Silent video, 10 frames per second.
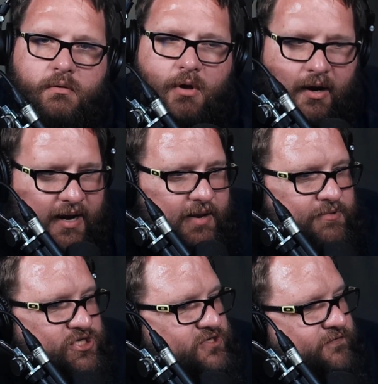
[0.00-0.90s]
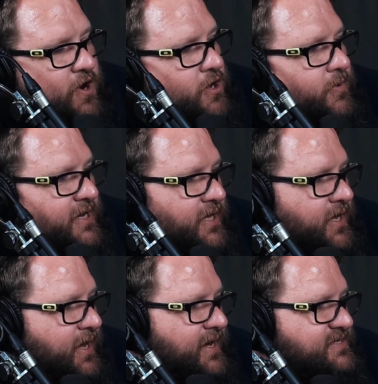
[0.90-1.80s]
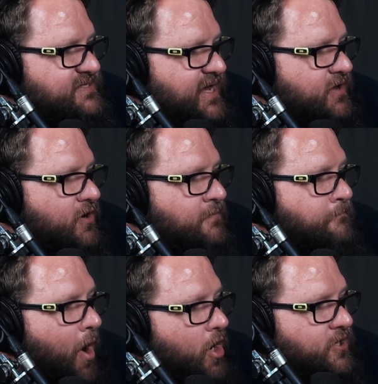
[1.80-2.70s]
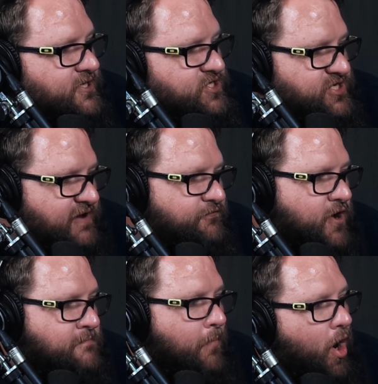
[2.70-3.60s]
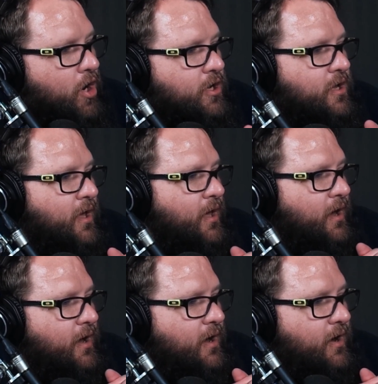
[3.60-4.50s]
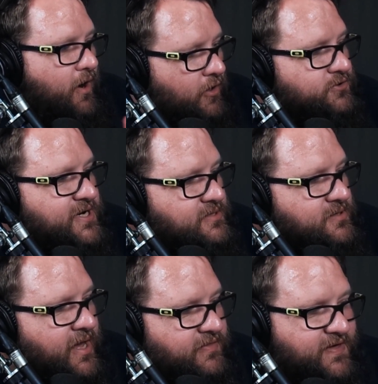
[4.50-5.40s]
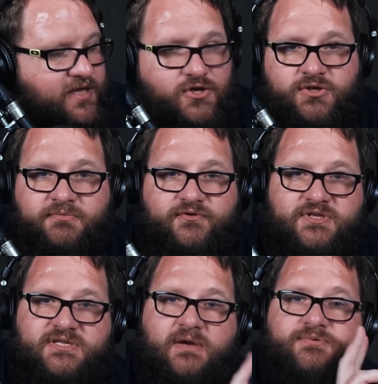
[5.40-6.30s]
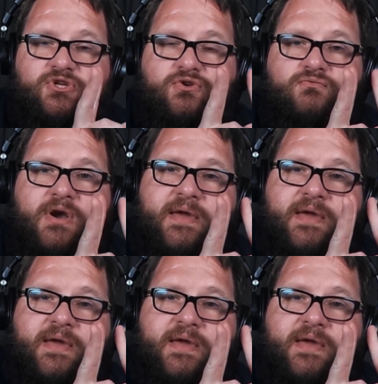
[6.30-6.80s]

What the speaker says: All right, let me just very quickly say your Marcus, Jeffrey, Mark, Odrin, thank you so much for the subs, dude. Really